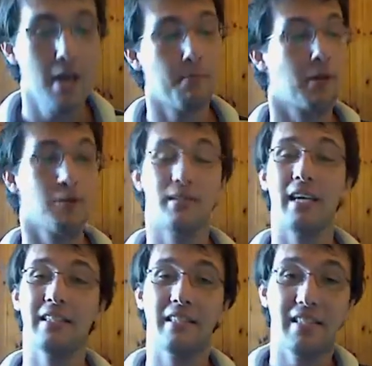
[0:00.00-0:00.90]
Because
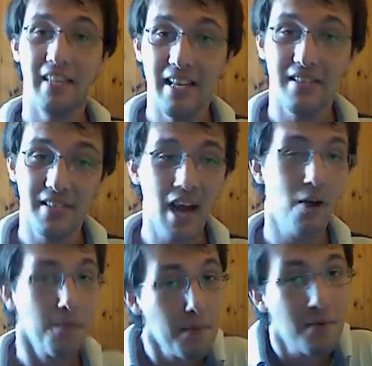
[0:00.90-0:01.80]
as it stands
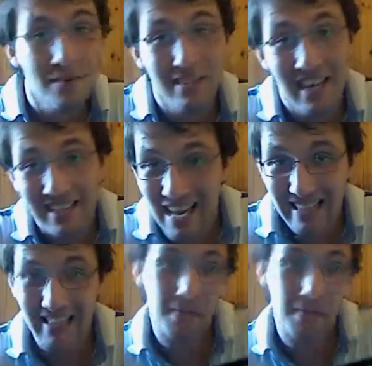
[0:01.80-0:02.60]
now, people are not asking.